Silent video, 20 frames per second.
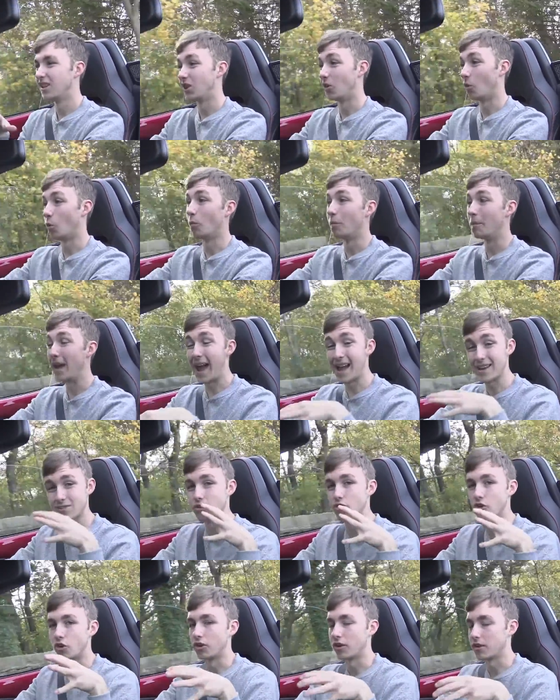it would be as
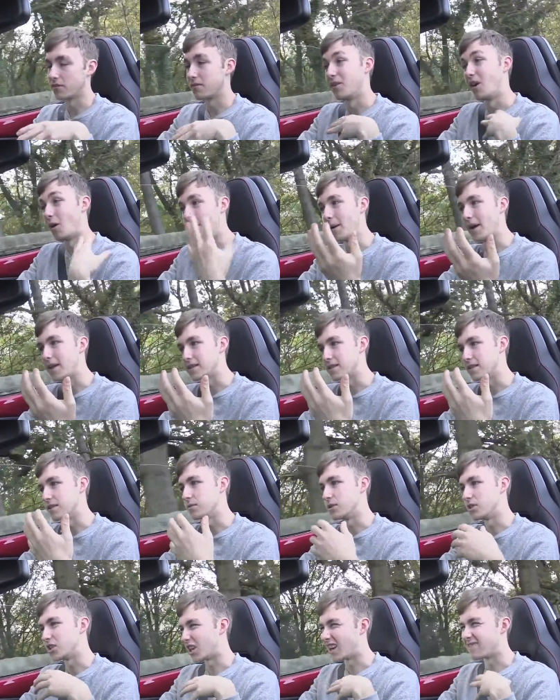good, if not better,
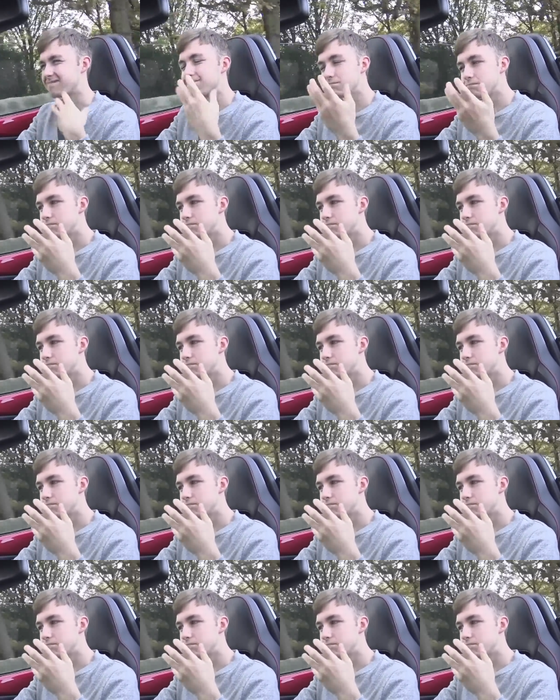which I've